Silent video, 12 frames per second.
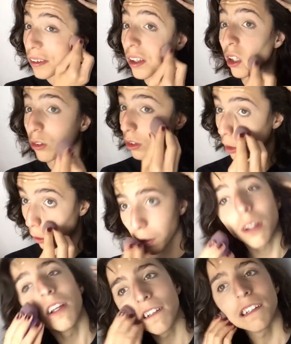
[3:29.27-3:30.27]

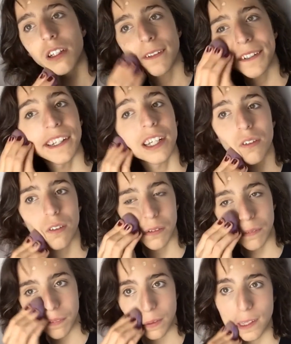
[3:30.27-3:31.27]
foundation,
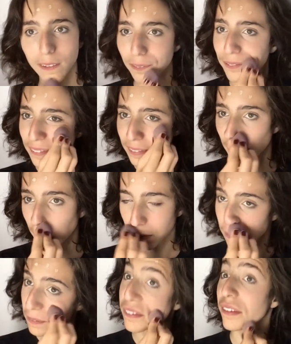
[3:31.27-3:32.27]
gecko,
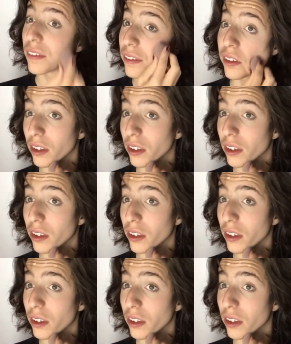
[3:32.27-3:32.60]
yeah.